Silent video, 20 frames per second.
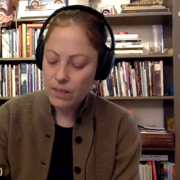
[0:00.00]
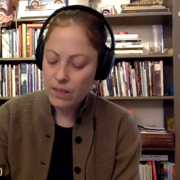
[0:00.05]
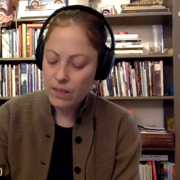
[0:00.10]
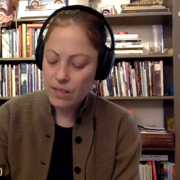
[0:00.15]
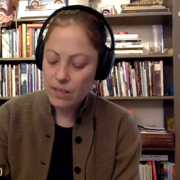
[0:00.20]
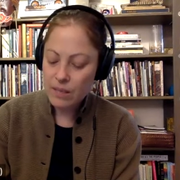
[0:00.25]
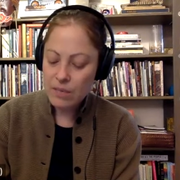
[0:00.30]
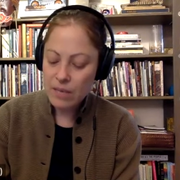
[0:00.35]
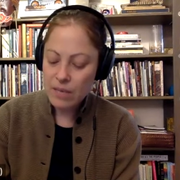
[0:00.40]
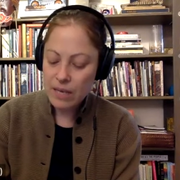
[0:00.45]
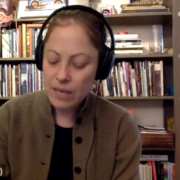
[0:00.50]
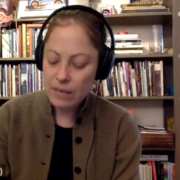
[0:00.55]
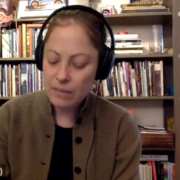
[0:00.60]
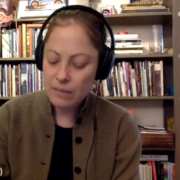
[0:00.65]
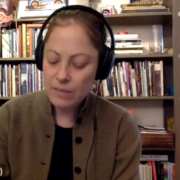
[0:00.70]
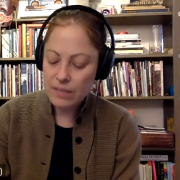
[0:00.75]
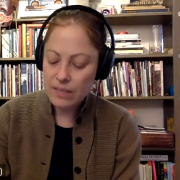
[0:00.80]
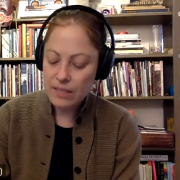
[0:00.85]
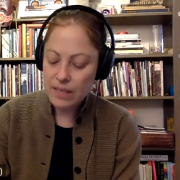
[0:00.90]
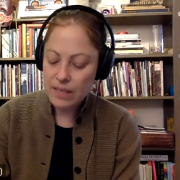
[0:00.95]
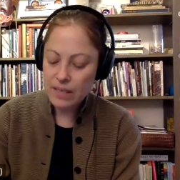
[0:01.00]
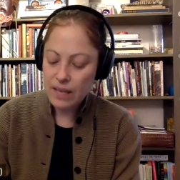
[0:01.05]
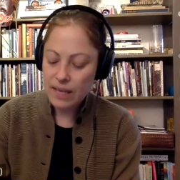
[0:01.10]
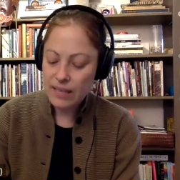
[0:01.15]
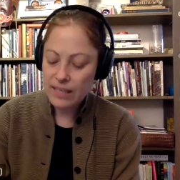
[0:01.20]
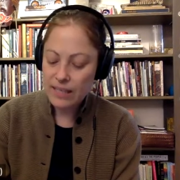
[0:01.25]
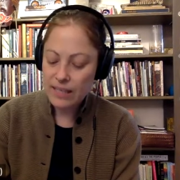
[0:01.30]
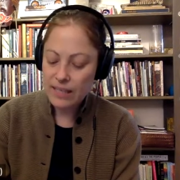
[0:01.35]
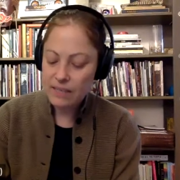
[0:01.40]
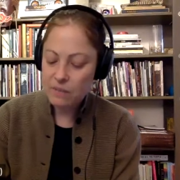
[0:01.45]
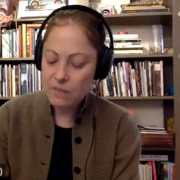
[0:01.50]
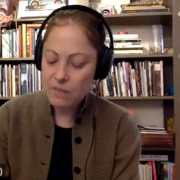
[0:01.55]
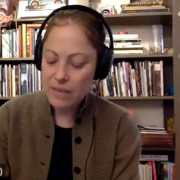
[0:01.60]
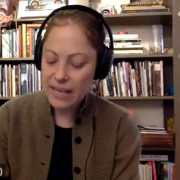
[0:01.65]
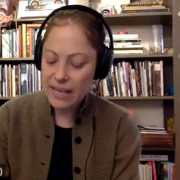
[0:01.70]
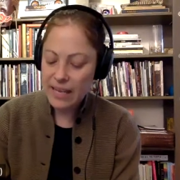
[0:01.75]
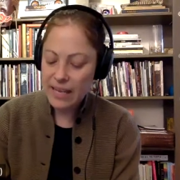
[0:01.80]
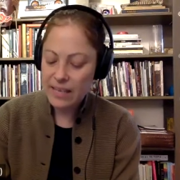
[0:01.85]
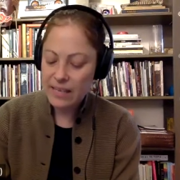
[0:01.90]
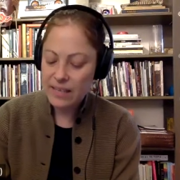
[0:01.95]
Sometimes I'd lift my
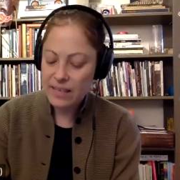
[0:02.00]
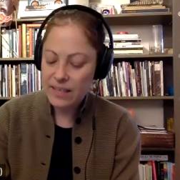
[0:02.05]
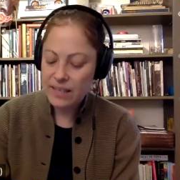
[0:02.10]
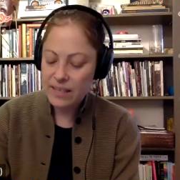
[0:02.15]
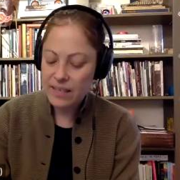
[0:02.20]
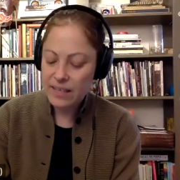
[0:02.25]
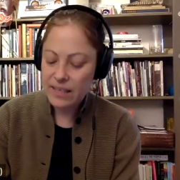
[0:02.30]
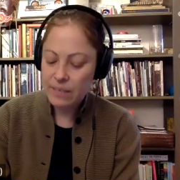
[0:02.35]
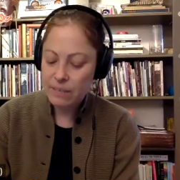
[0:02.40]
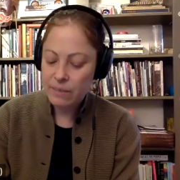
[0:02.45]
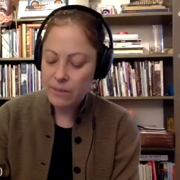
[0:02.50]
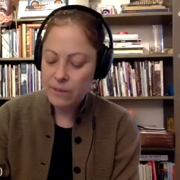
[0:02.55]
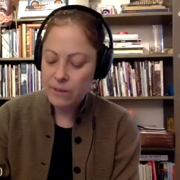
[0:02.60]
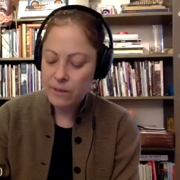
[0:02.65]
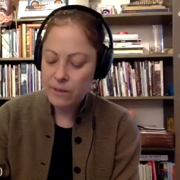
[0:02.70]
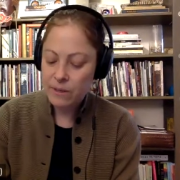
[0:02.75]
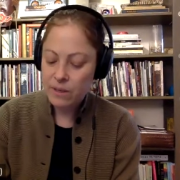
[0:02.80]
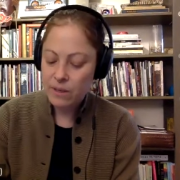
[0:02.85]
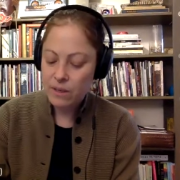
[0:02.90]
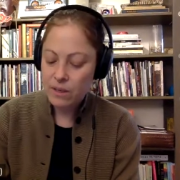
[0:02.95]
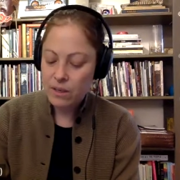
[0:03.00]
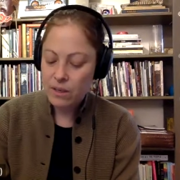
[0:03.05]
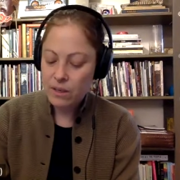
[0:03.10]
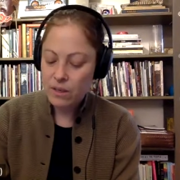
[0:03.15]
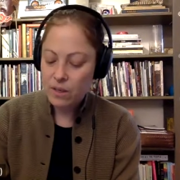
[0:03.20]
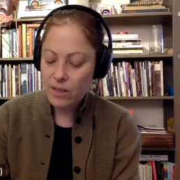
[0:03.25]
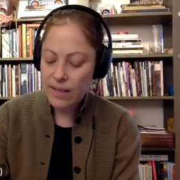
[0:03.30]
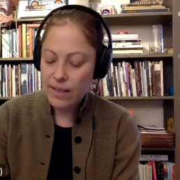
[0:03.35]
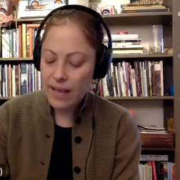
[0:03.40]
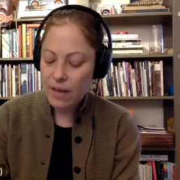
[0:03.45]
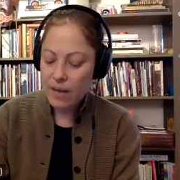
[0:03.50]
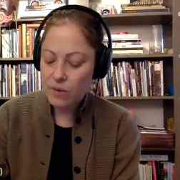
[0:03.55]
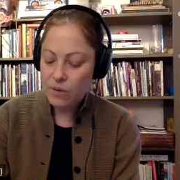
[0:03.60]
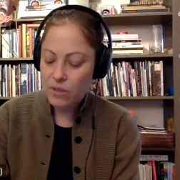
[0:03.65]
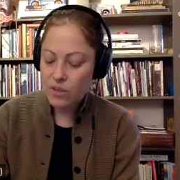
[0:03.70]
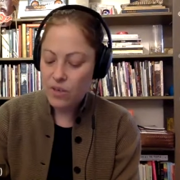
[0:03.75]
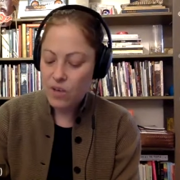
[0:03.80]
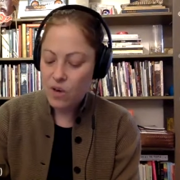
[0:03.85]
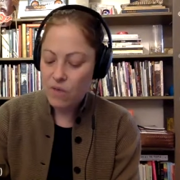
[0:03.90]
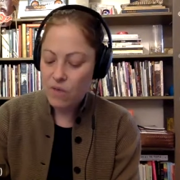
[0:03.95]
hand to the lip, look out
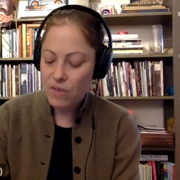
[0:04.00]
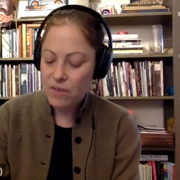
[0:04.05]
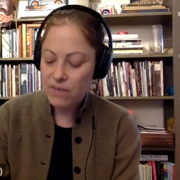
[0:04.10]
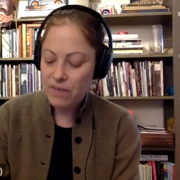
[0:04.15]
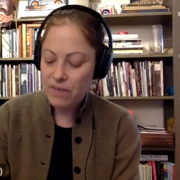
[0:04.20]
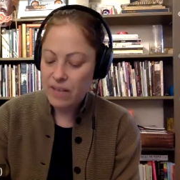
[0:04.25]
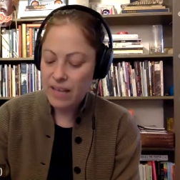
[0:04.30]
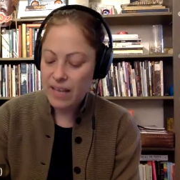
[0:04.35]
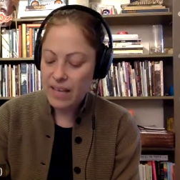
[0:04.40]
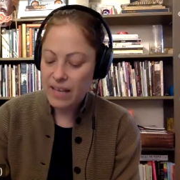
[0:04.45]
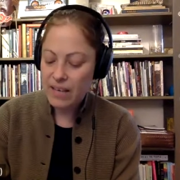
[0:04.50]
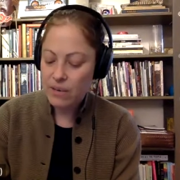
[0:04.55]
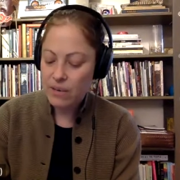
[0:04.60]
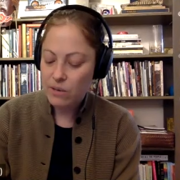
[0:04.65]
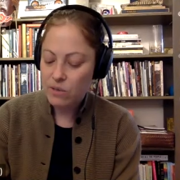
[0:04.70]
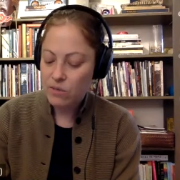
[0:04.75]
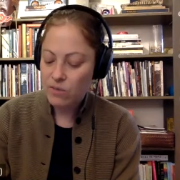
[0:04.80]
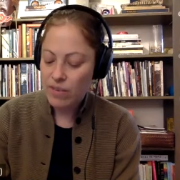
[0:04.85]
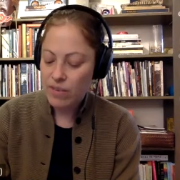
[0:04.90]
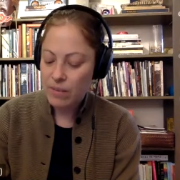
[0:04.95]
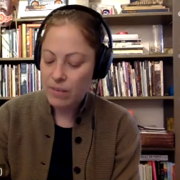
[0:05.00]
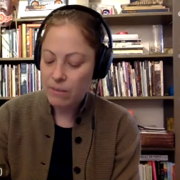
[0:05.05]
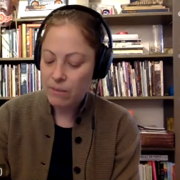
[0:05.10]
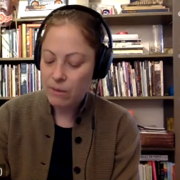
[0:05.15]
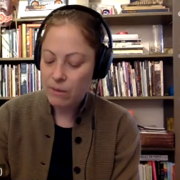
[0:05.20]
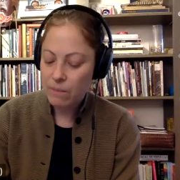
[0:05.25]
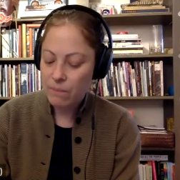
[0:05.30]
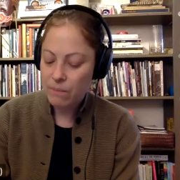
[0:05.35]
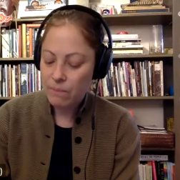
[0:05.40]
over the volcano's rim,